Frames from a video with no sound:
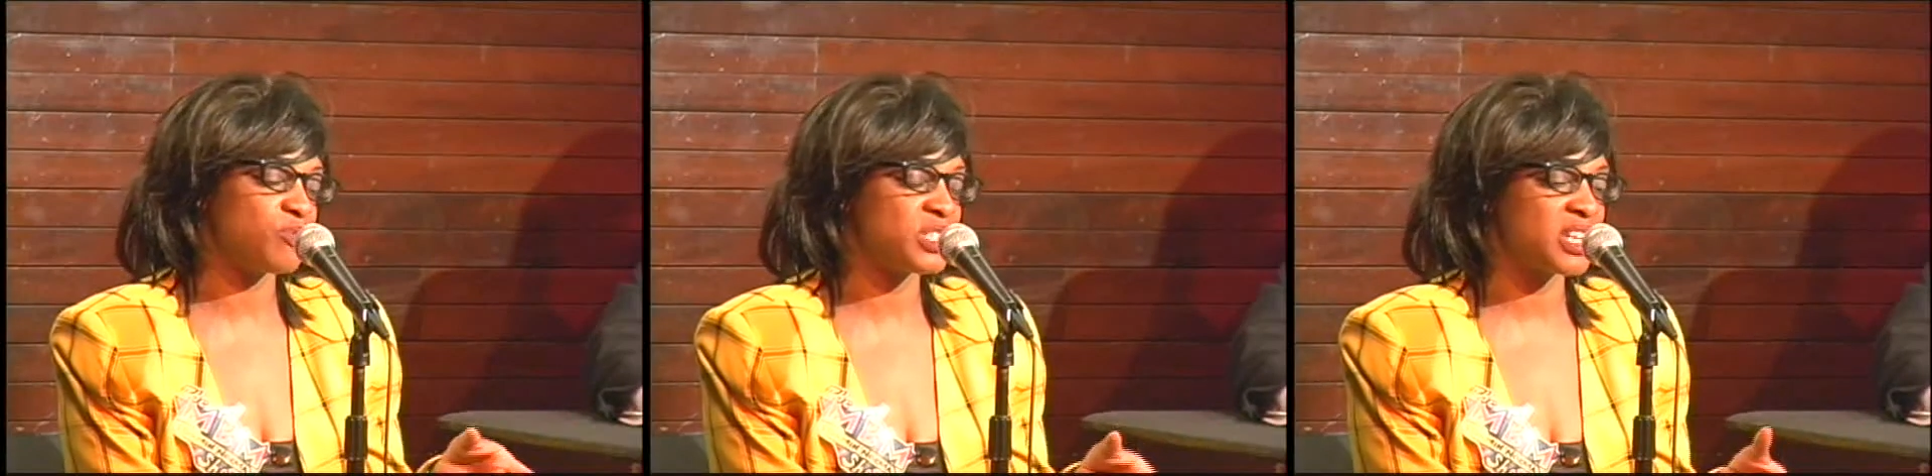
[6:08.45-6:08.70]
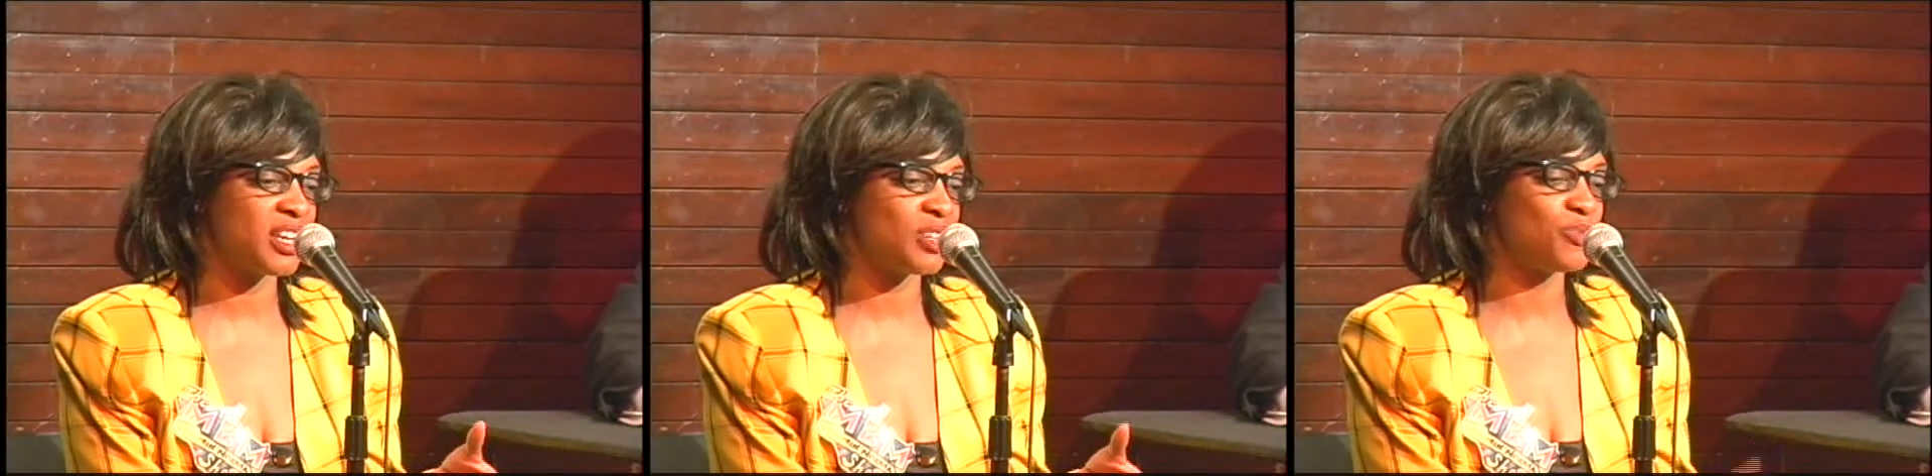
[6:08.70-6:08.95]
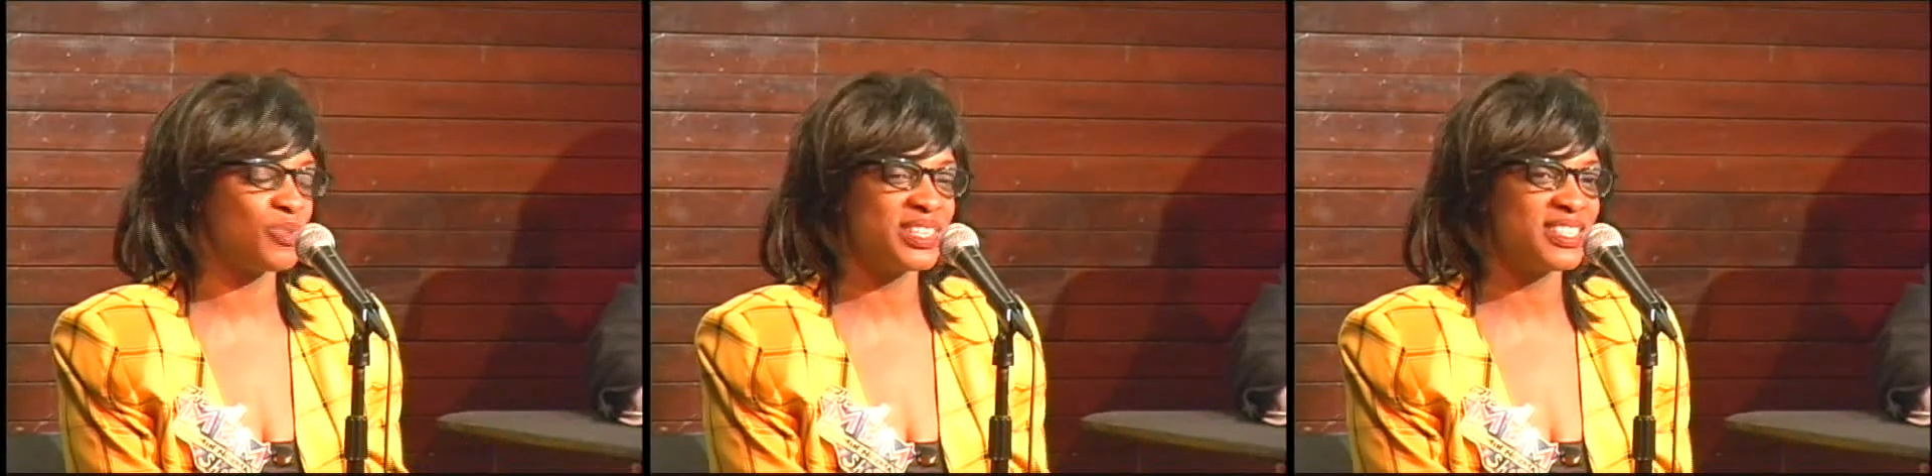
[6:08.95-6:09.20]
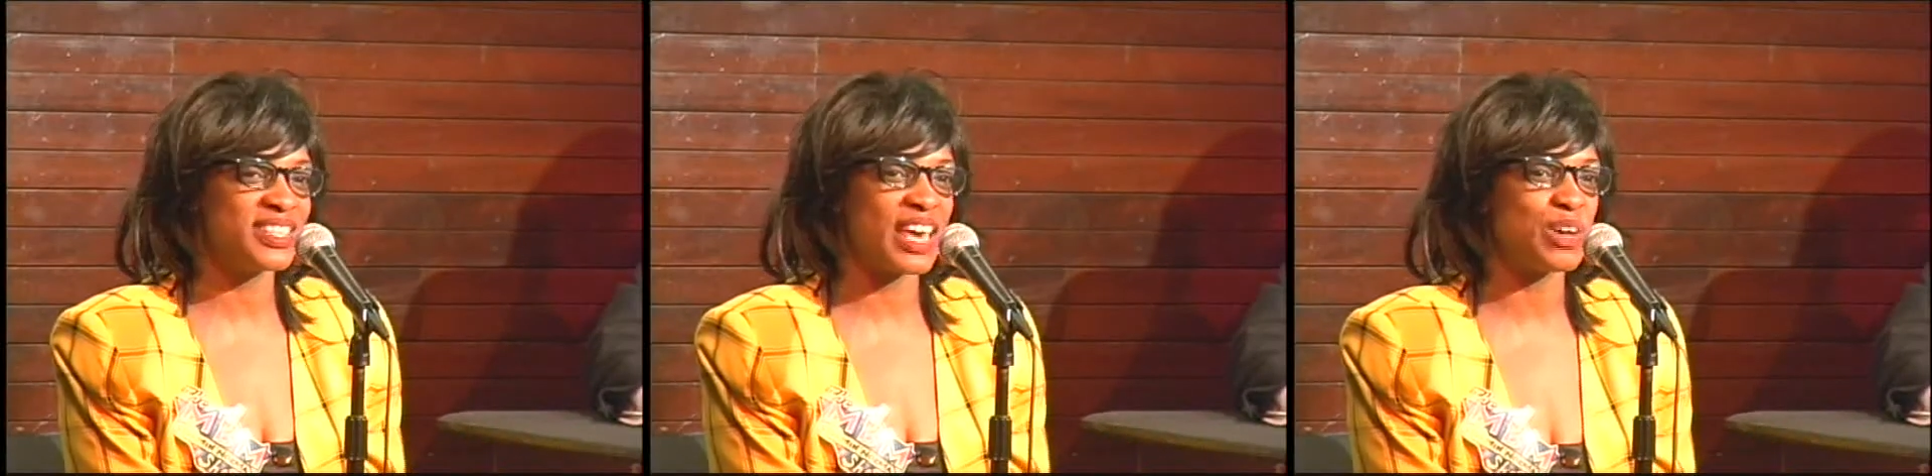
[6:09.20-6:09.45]
was like, what's
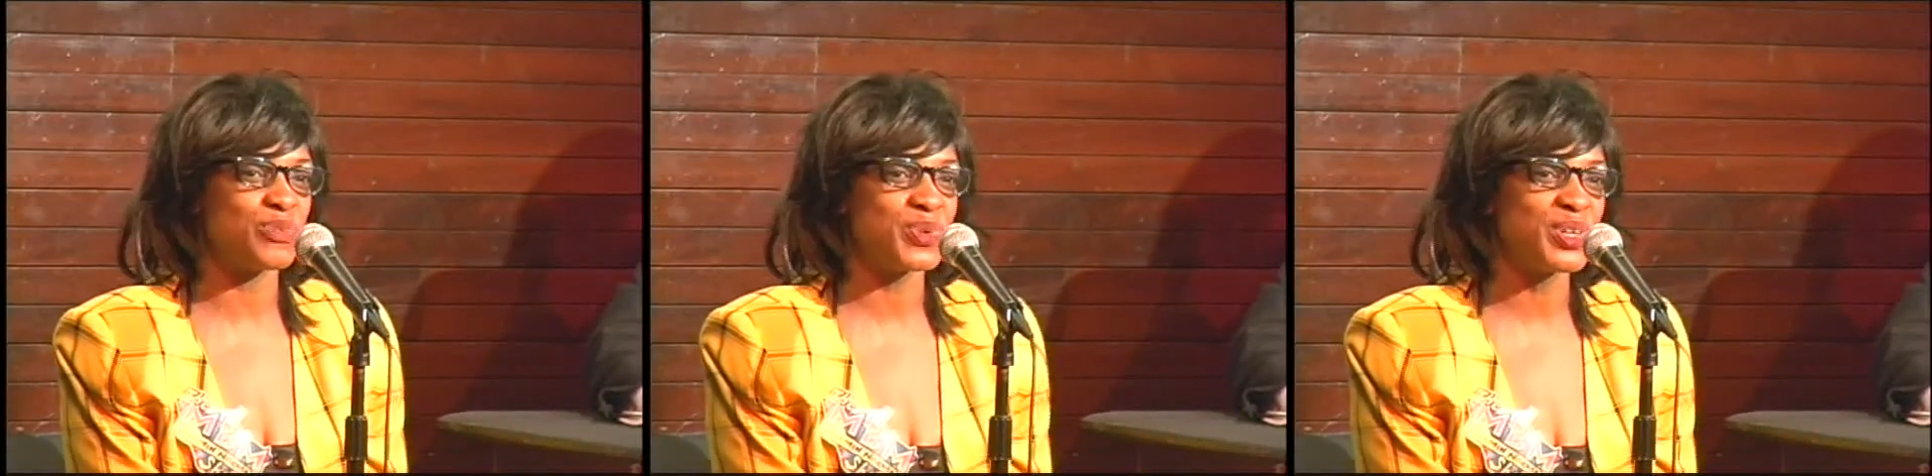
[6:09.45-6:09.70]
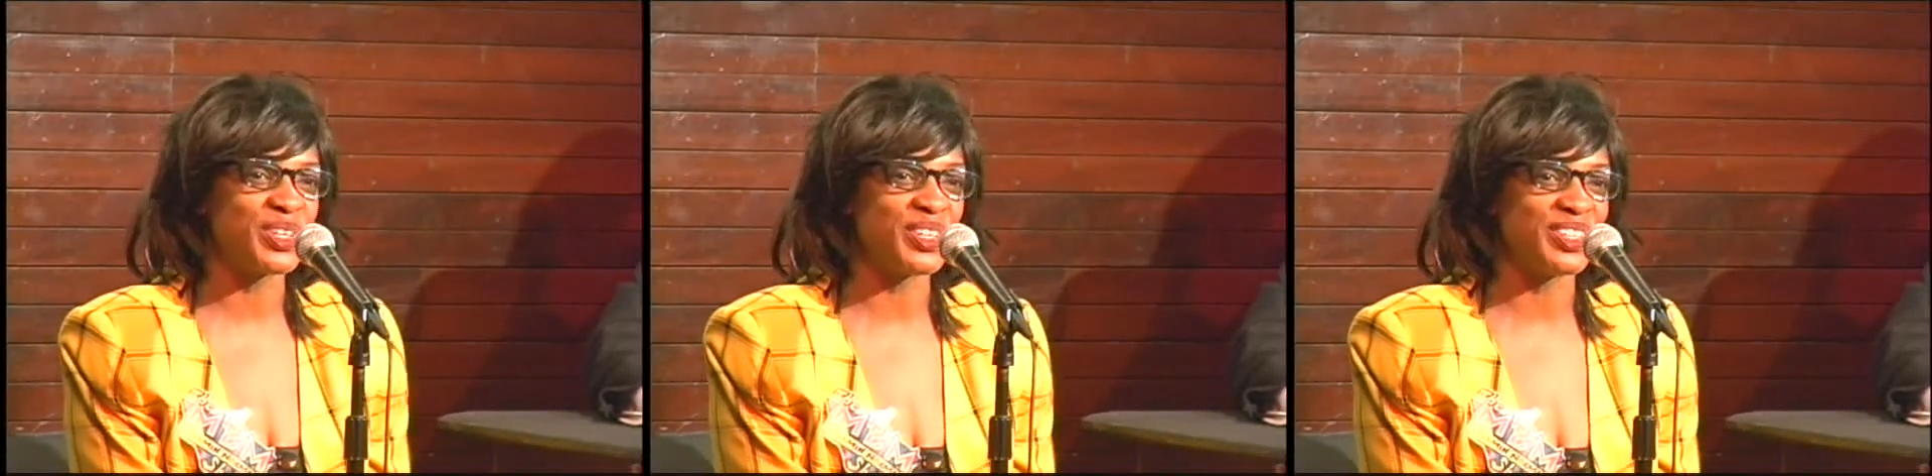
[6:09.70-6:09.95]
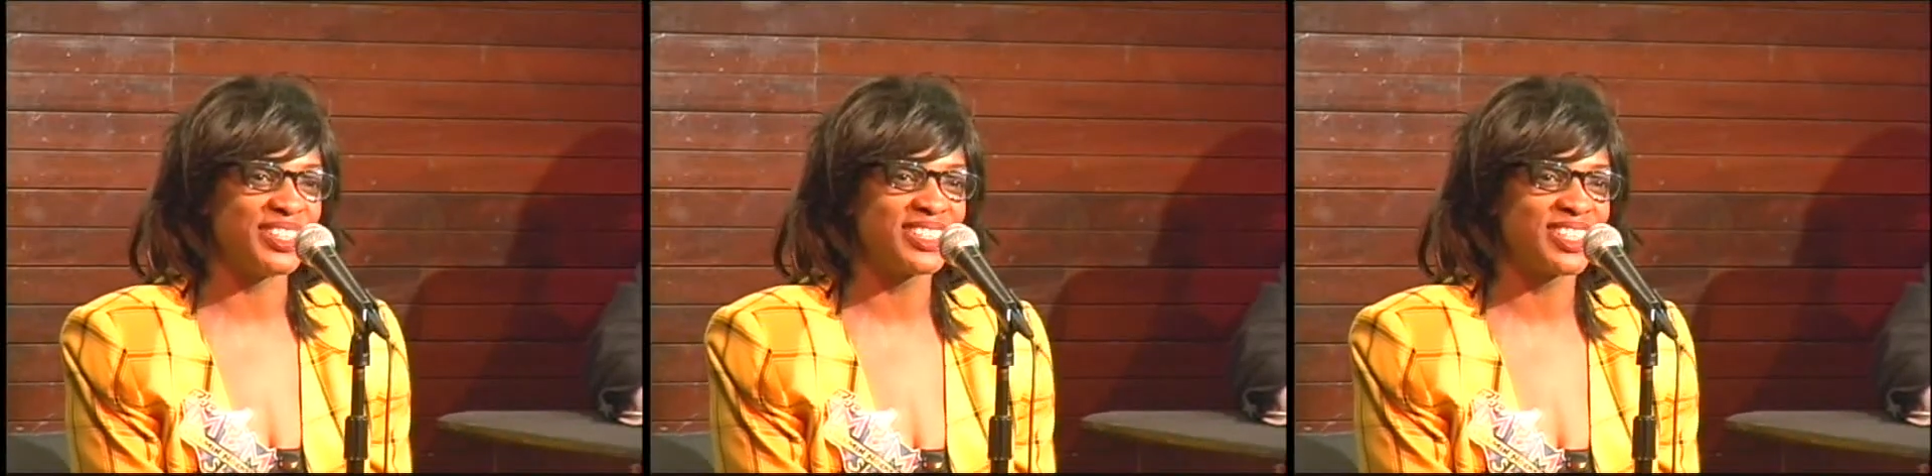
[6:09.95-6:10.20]
that word?